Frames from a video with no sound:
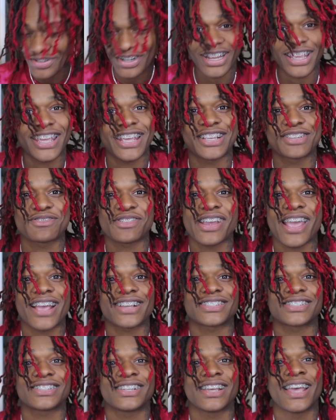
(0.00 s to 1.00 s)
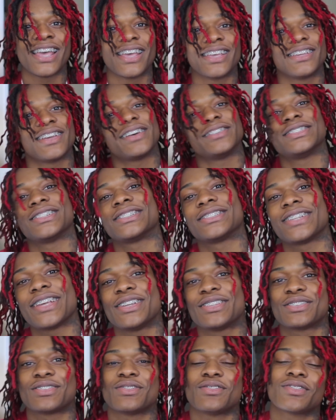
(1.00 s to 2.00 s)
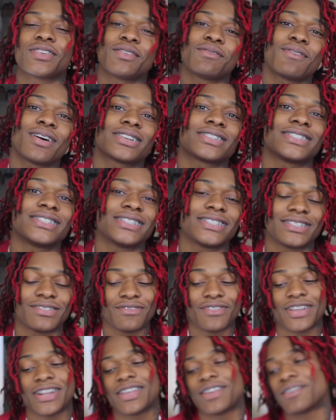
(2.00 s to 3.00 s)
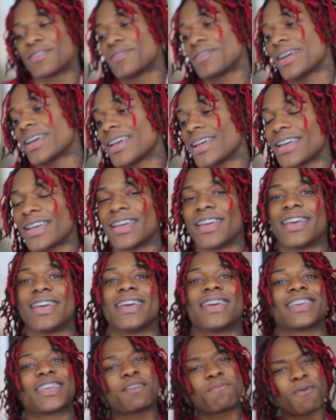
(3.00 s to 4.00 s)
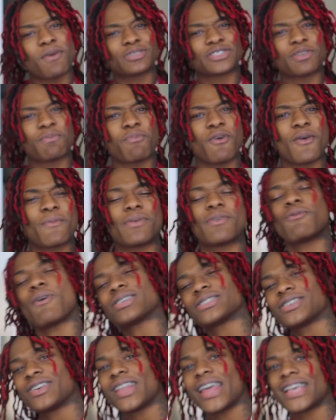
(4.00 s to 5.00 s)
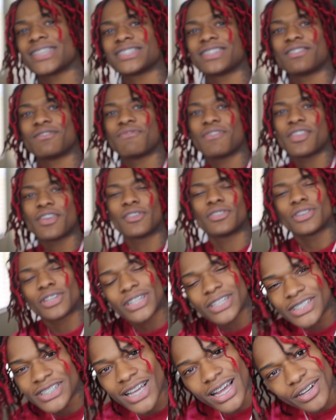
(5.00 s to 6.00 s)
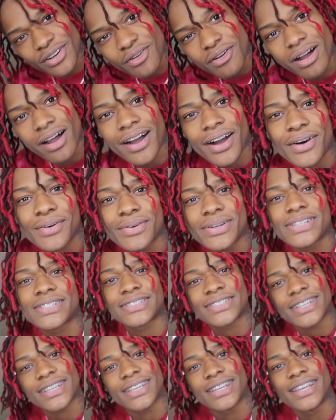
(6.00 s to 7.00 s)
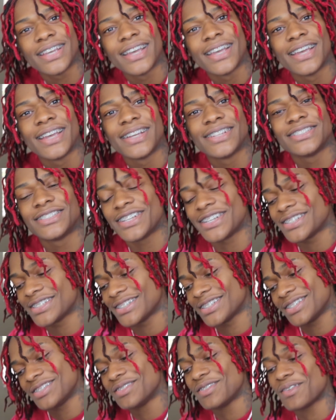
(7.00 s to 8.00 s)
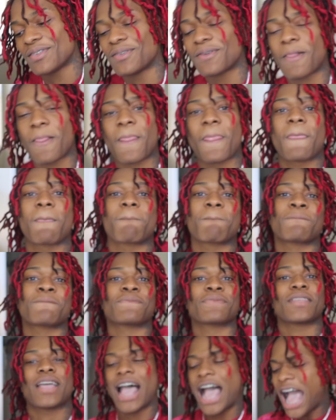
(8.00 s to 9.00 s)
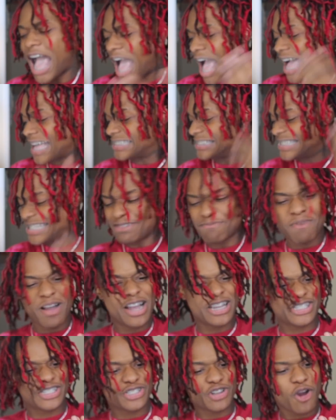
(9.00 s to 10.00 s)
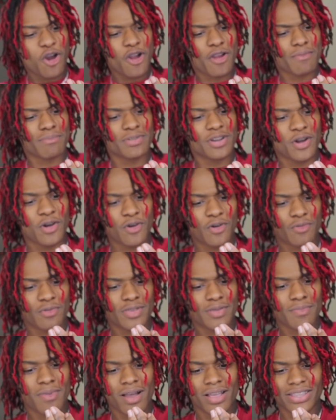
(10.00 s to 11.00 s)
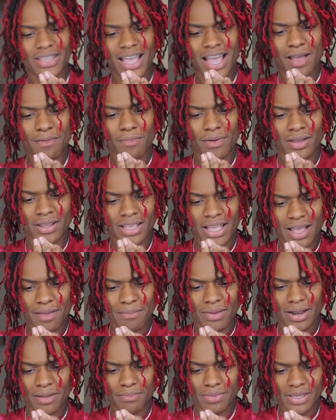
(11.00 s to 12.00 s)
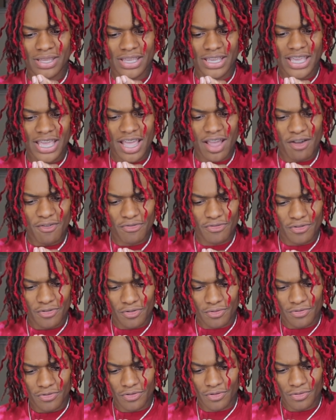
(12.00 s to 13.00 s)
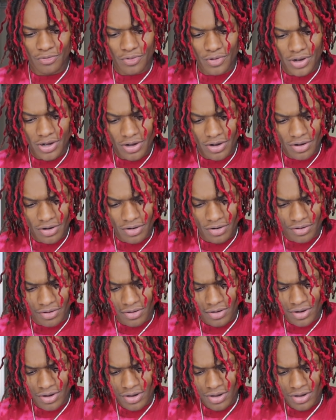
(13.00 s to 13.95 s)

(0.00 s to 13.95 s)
finna get his reaction. Y'all just stay tuned. Keep watching this video and keep on supporting me. Watch all the ads in this video. Y'all know I always say, just you know, ah, this mud sharp though. Y'all, y'all better be careful for real.